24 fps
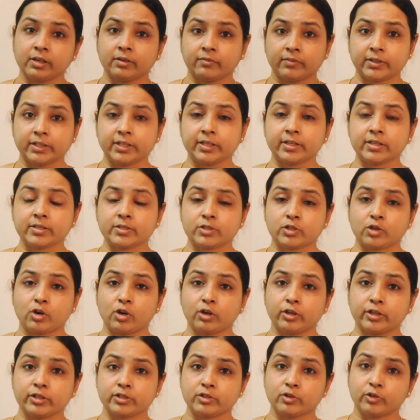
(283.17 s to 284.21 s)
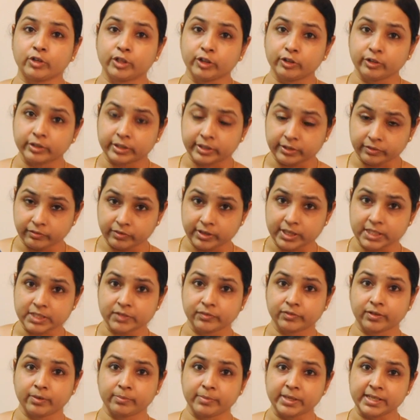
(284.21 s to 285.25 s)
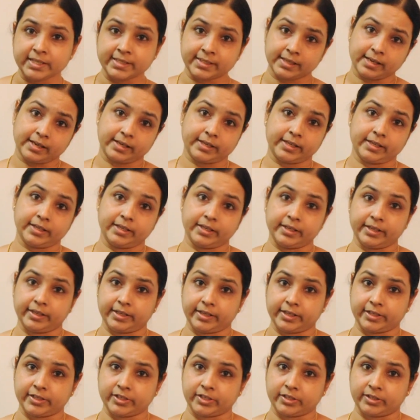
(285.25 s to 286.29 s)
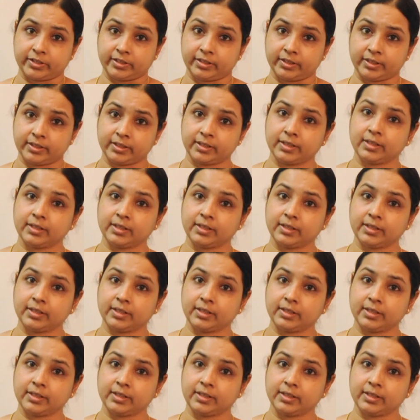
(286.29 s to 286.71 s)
whether a stock is going to reverse from its current direction.